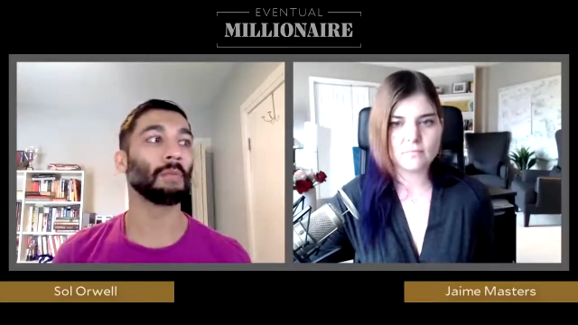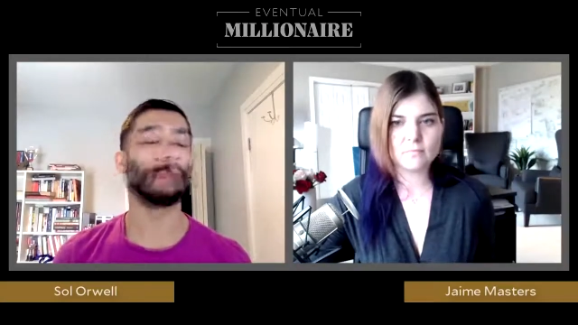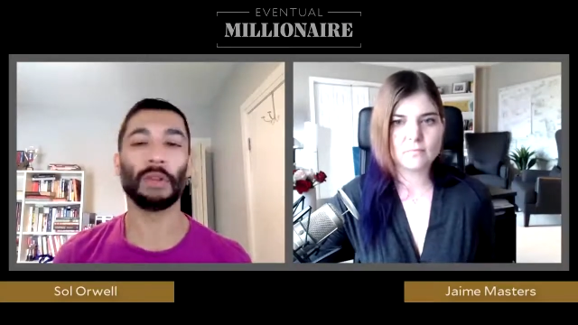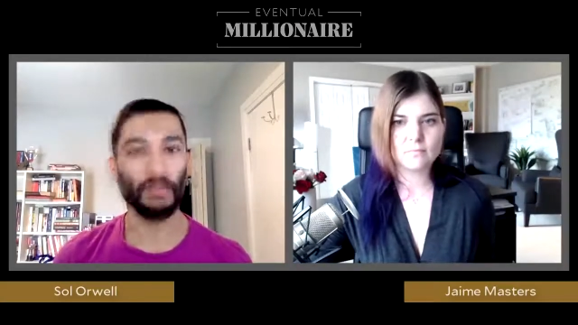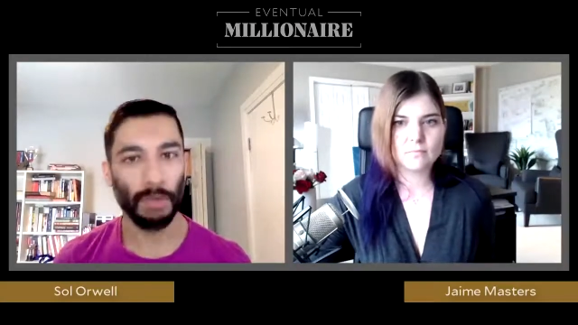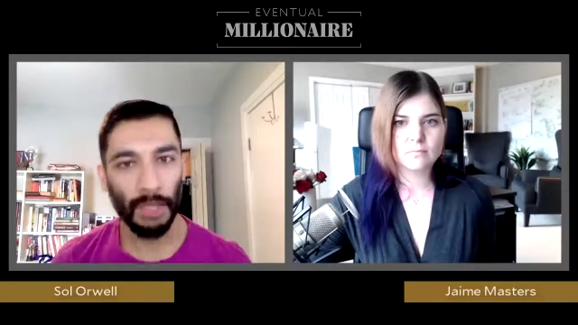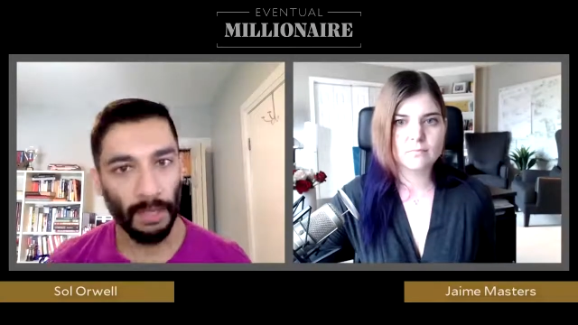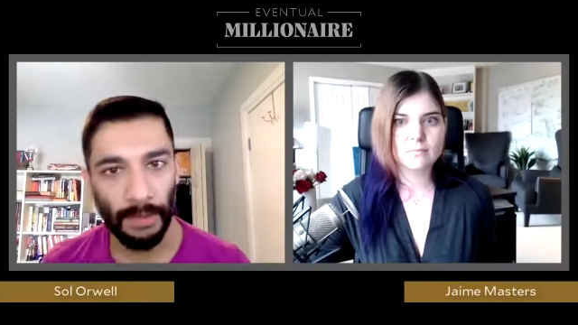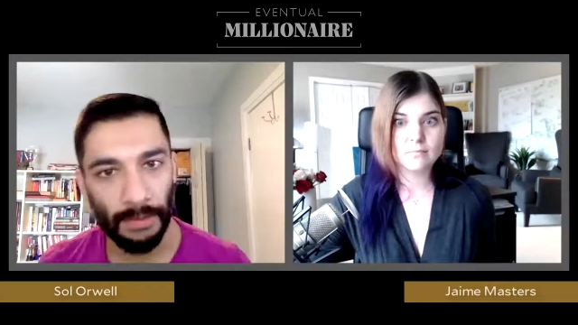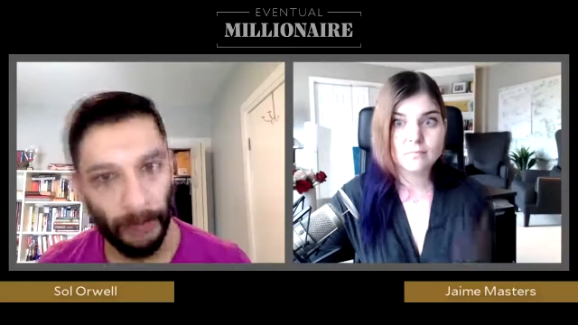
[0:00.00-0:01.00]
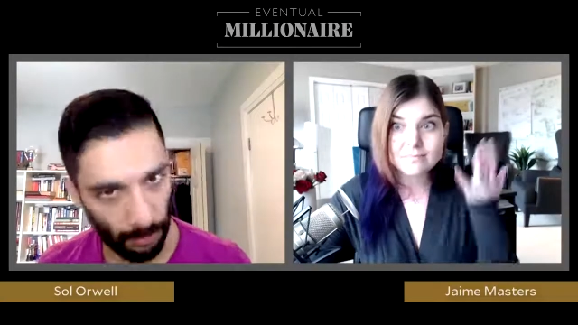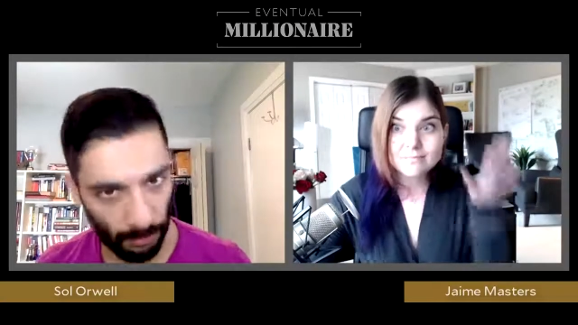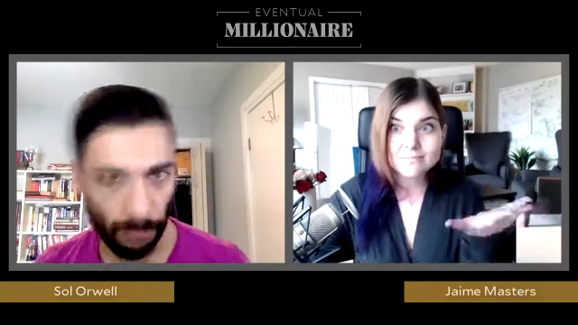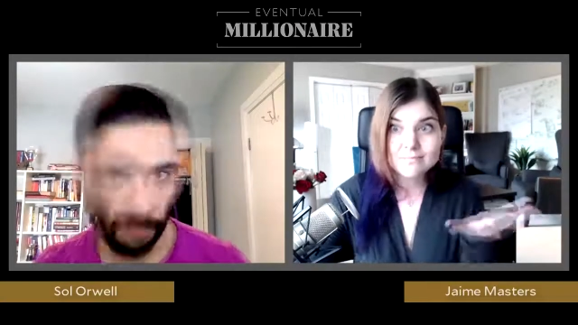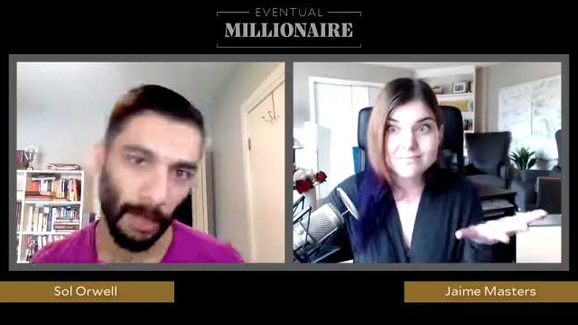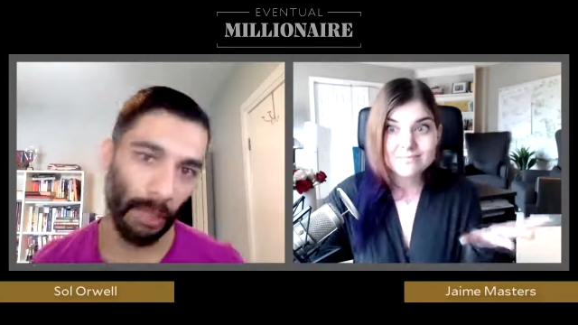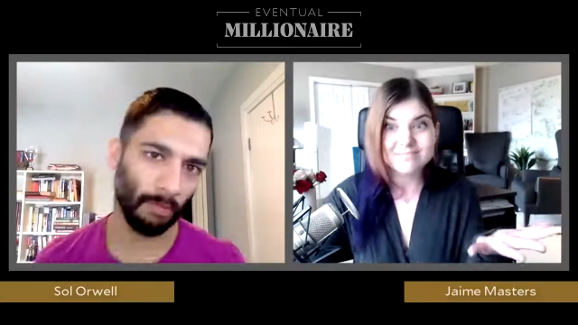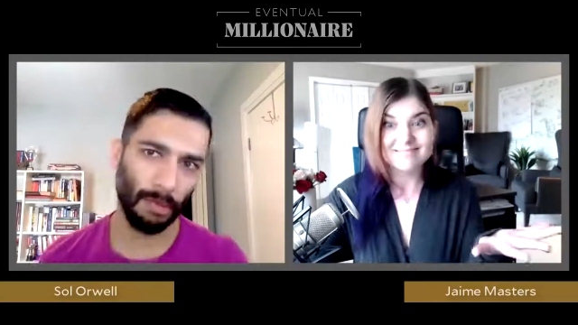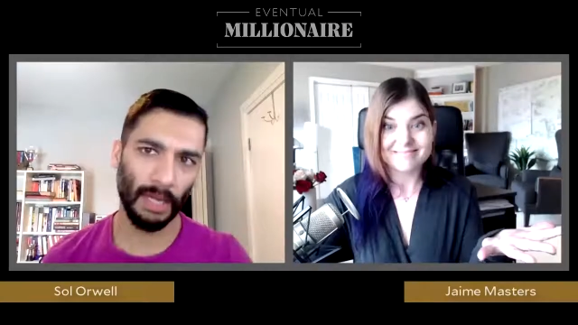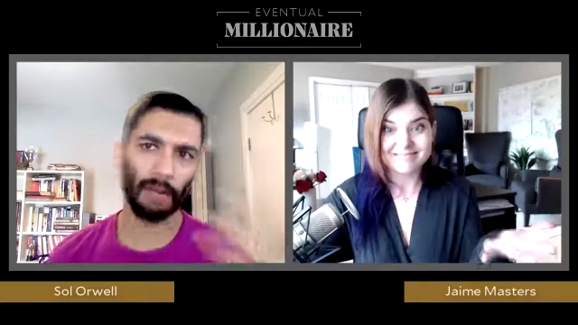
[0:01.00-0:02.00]
Speaker 1: but we just read it and that's it, right?
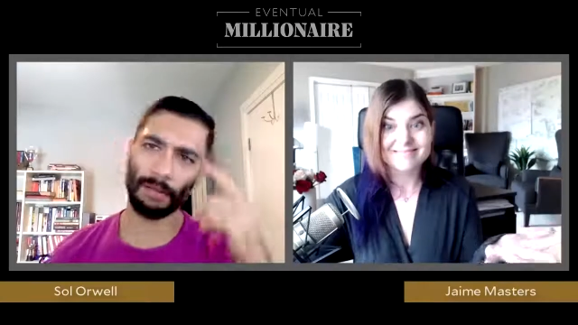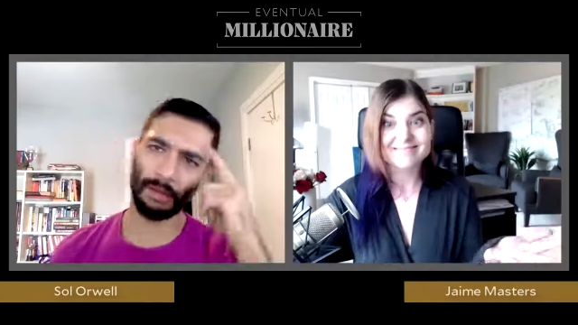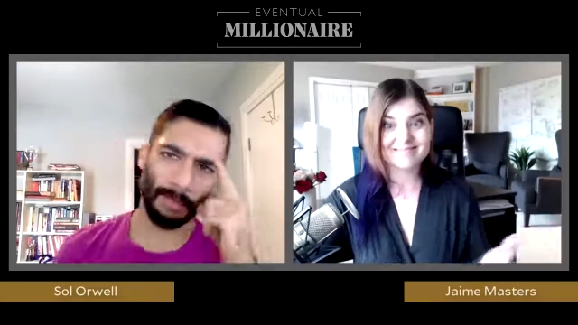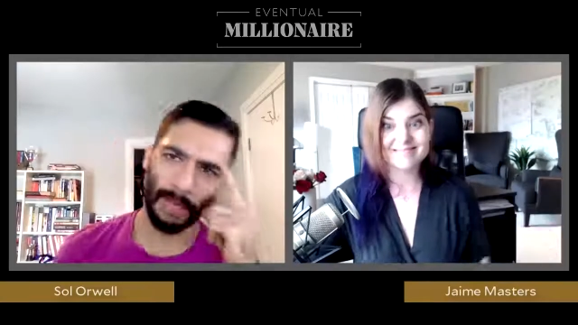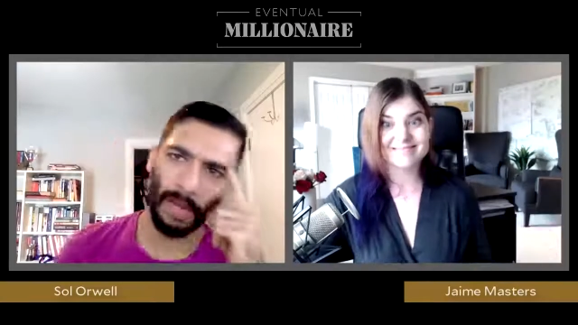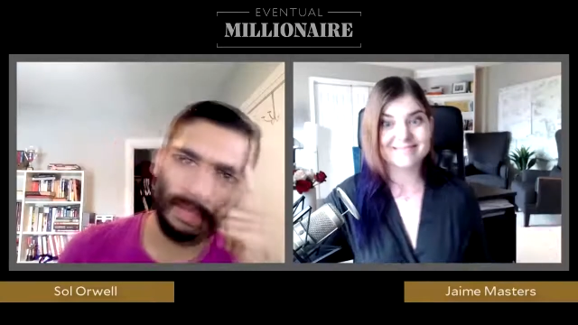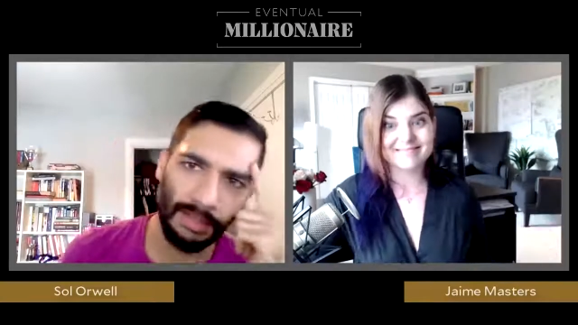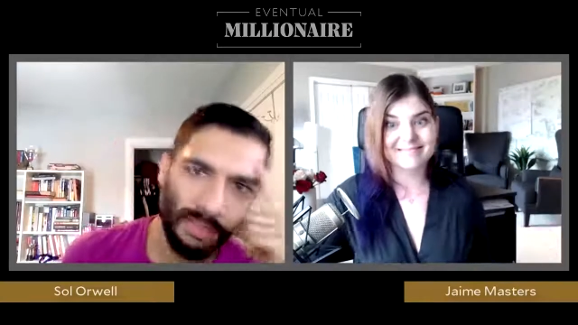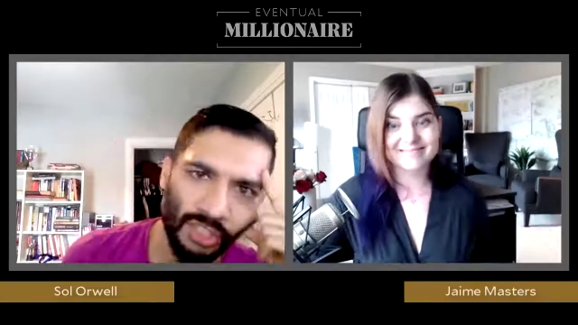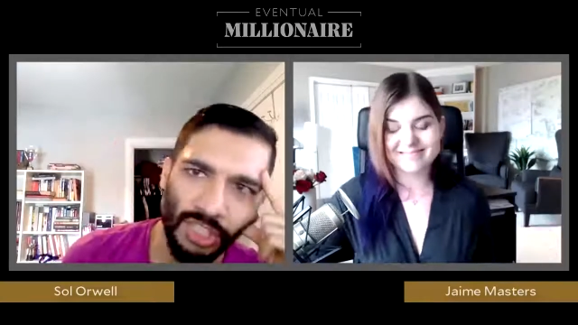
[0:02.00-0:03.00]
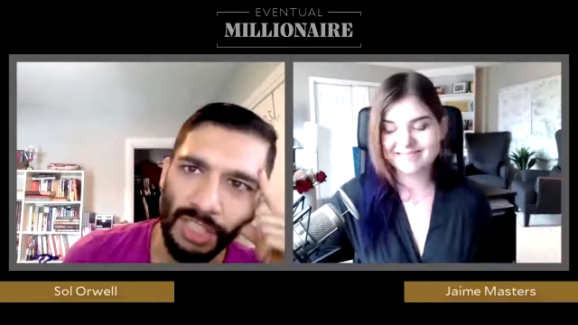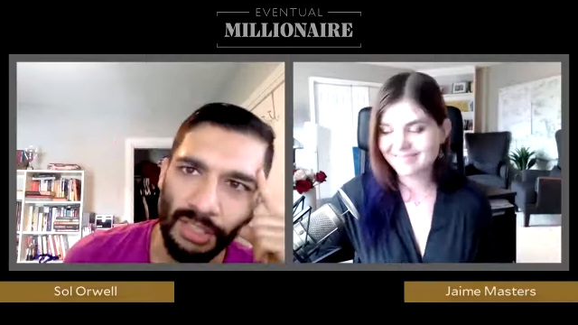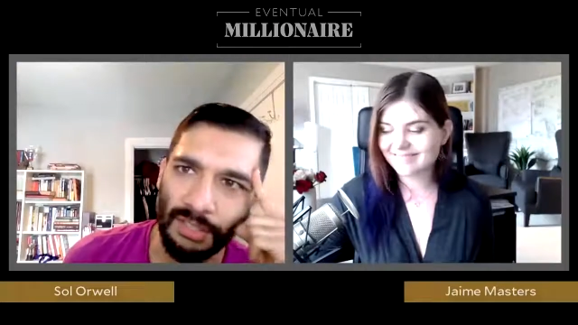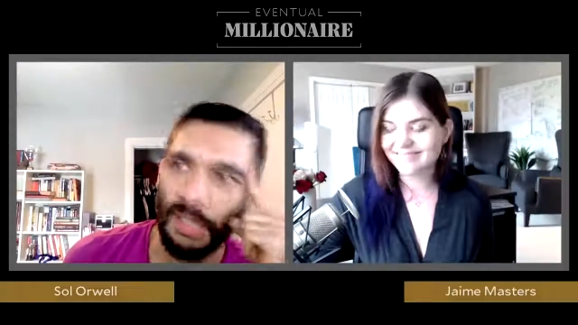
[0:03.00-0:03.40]
You read, oh, like, oh my god, this is genius.